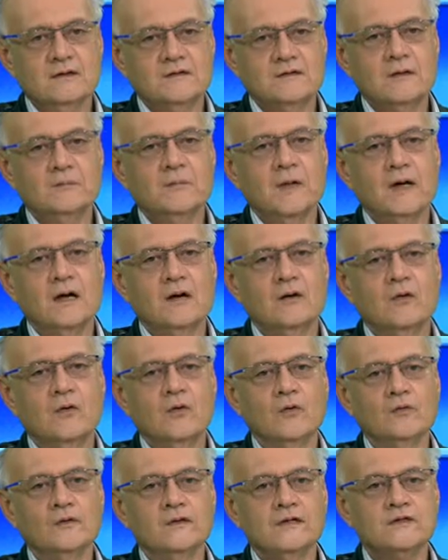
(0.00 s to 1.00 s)
somehow
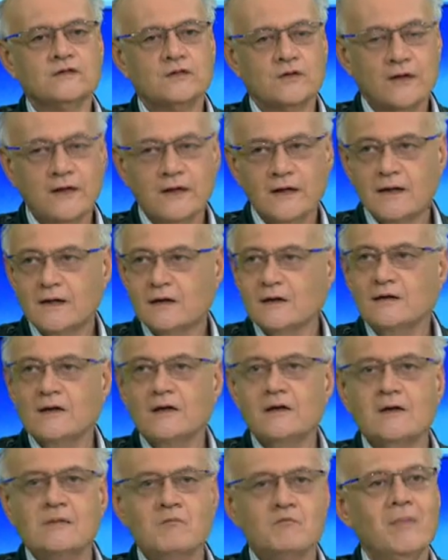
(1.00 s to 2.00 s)
only triggered
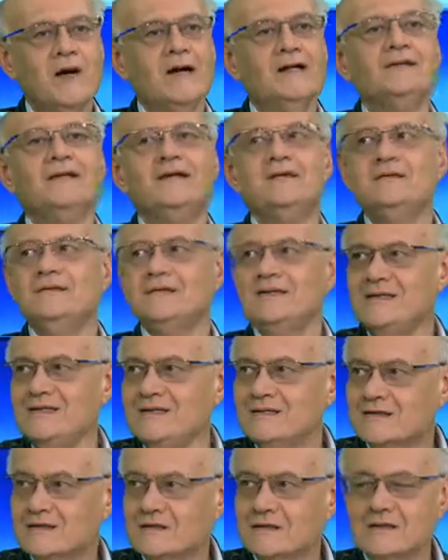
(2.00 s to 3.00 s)
by the
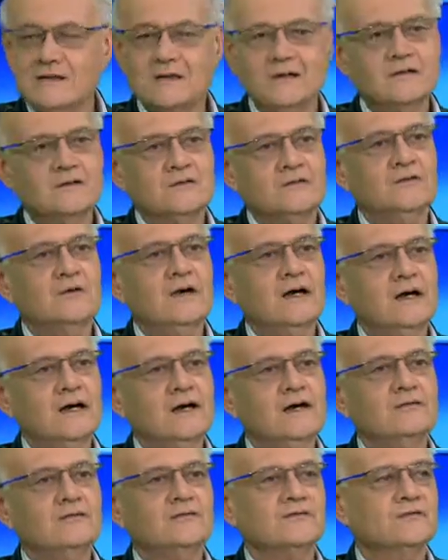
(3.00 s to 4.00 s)
need to
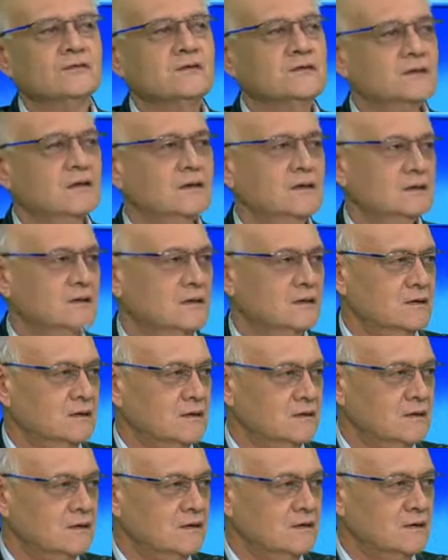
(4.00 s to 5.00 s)
have
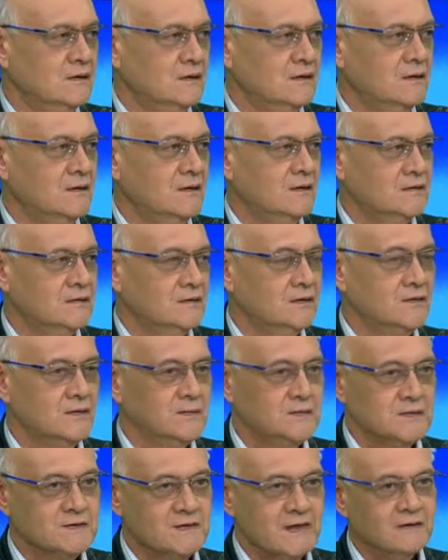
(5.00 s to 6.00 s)
the
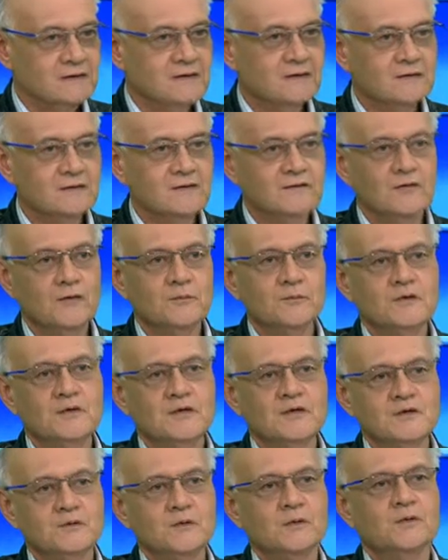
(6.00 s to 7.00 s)
representative of
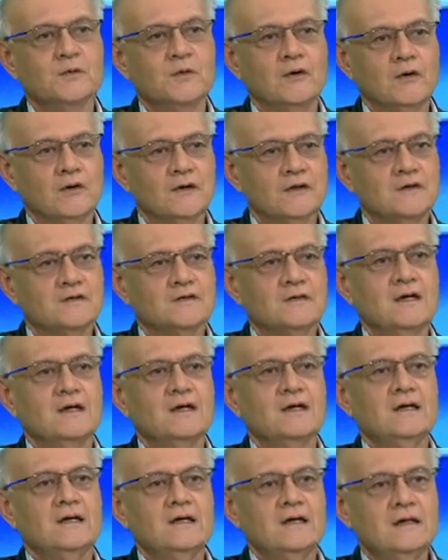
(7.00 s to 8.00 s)
municipal bodies
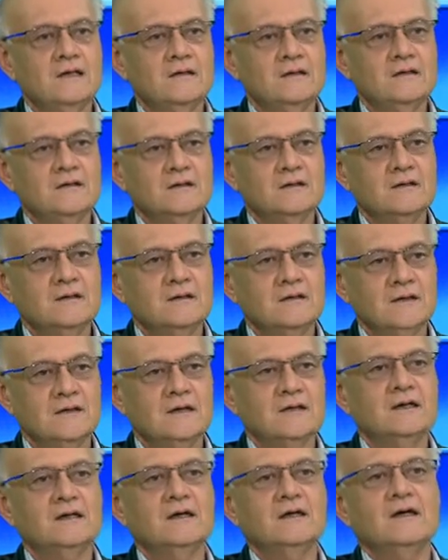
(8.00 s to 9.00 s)
in
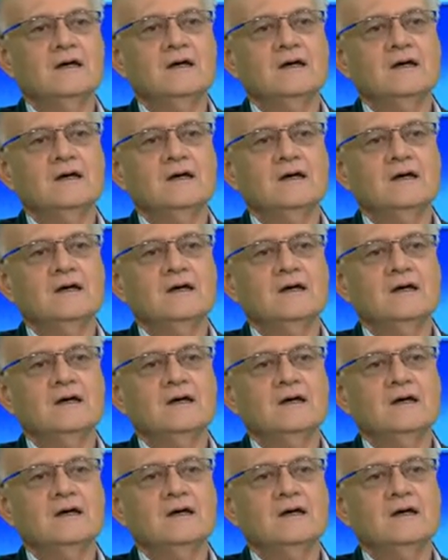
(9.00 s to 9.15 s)
the